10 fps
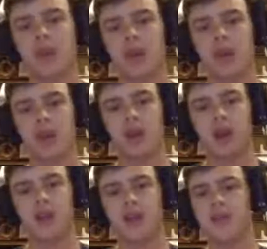And then
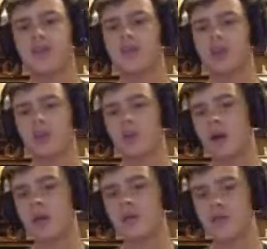from
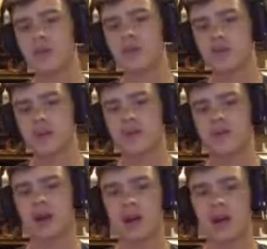around
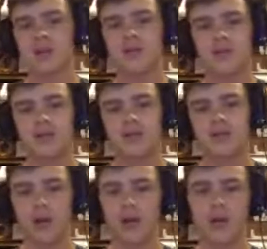4:25
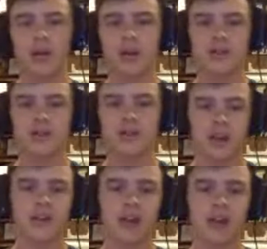all the way to
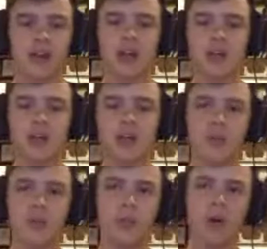7
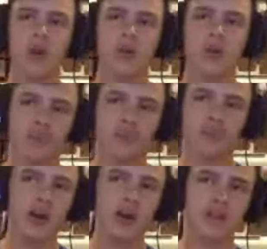a.m., we walked in
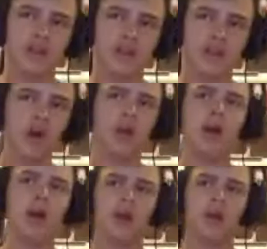a valley of
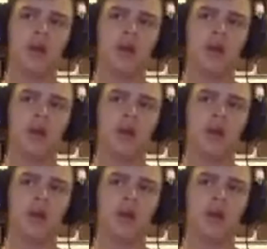snow.